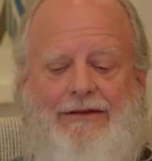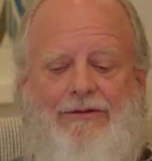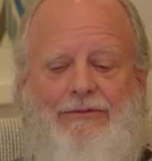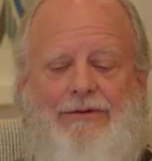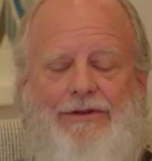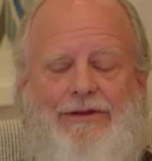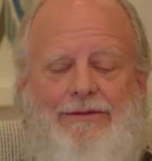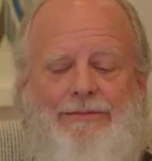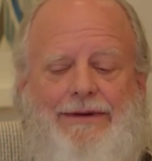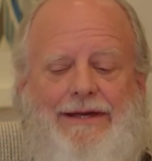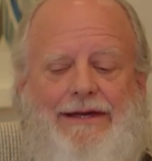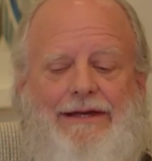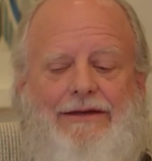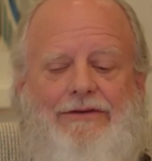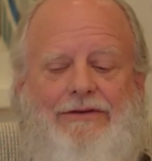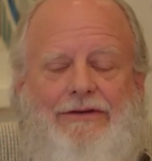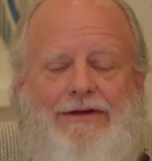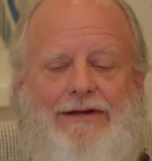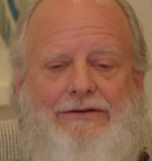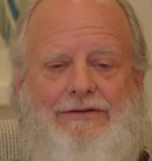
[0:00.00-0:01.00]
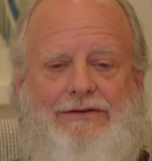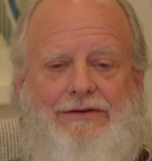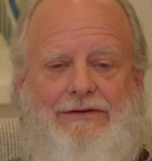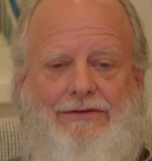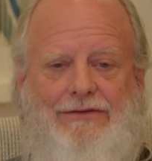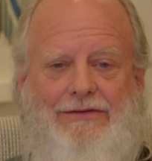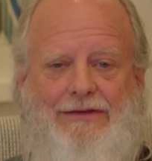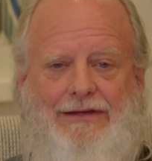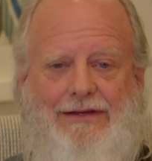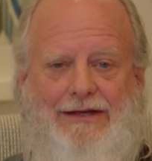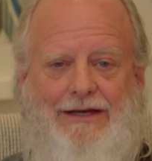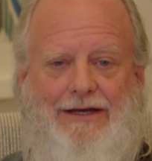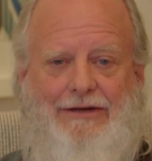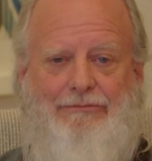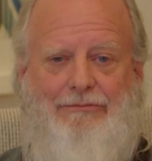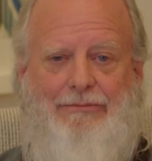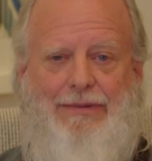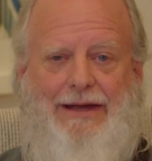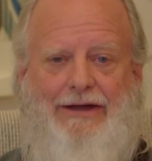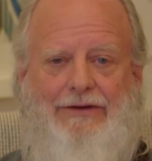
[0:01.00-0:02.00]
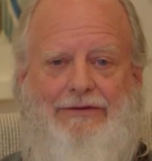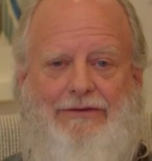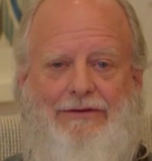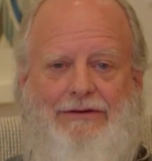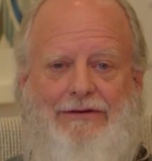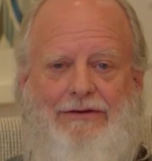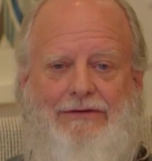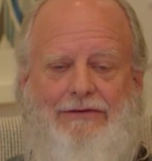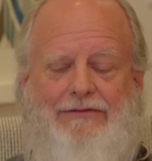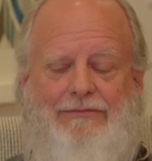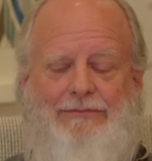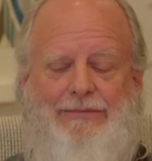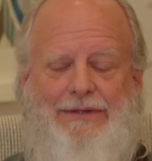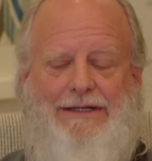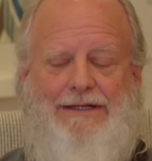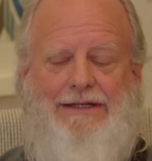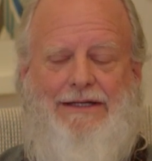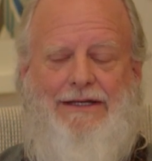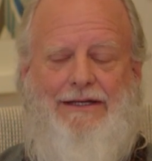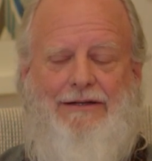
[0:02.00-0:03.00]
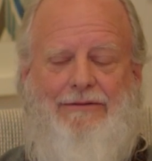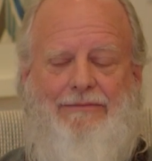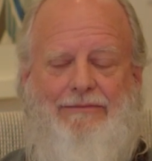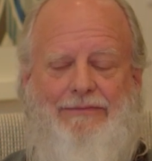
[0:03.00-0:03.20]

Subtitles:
when the mind touches the unboundedness of being,